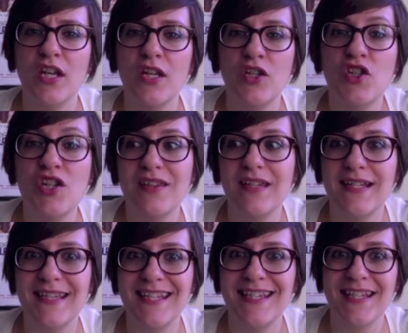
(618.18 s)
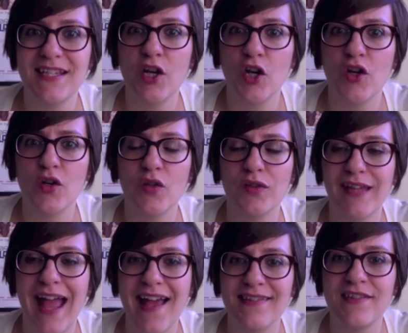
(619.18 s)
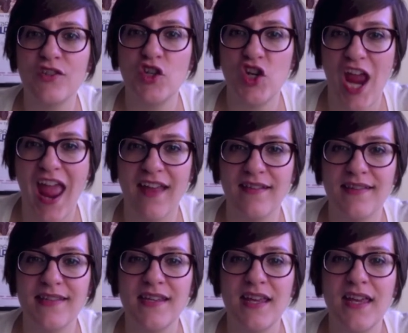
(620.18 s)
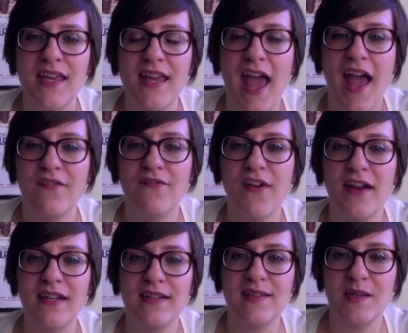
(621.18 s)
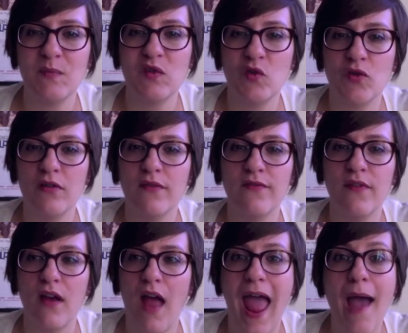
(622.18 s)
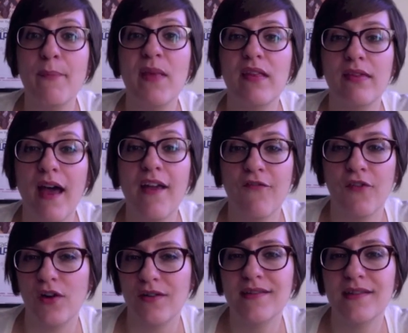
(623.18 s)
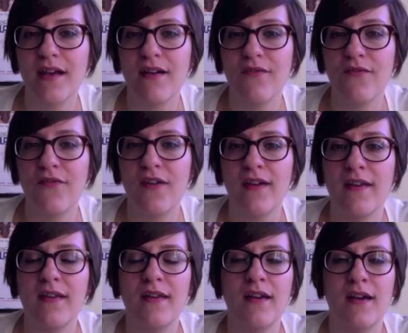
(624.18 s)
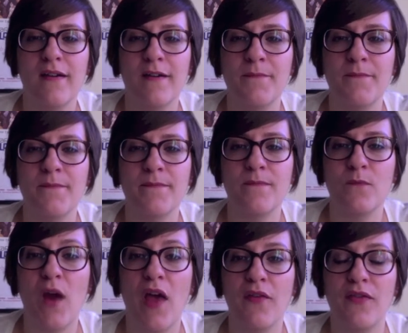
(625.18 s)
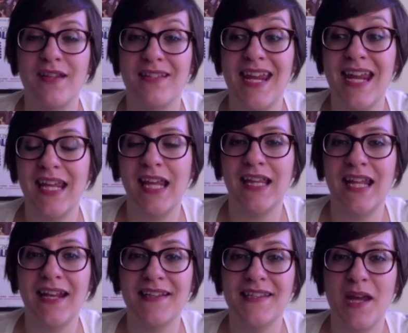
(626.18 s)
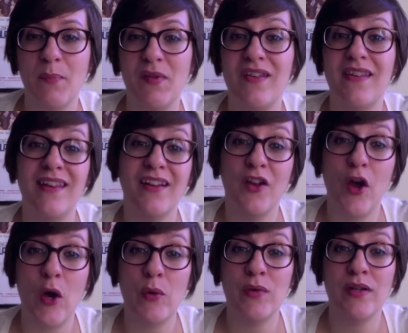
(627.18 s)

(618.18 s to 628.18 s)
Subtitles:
she thinks this is her last chance at finding some sort of happy life for herself, um, rather than taking the next step into the unknown.